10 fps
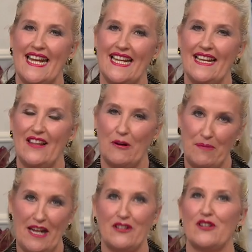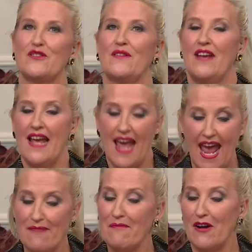in their pictures of,
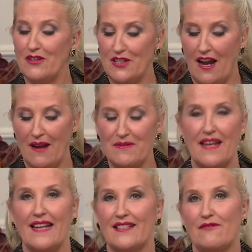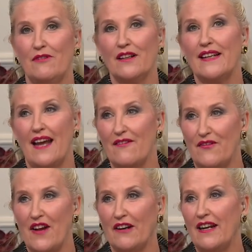and most times it's really
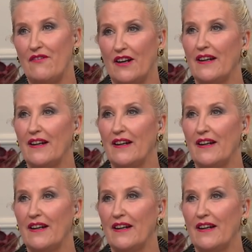on very,